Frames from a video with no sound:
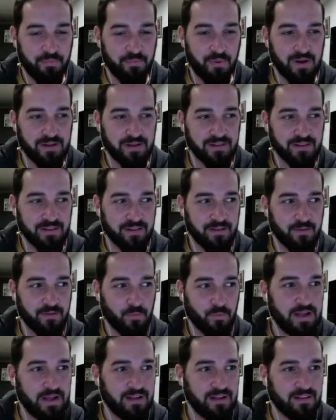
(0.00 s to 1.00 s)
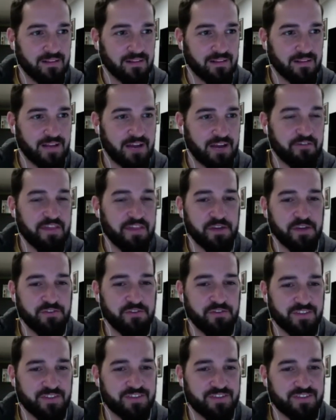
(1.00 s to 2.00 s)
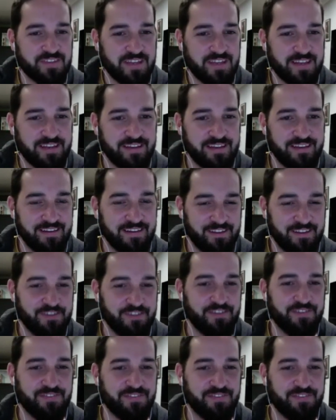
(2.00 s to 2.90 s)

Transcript: Well, Well, everything you just said is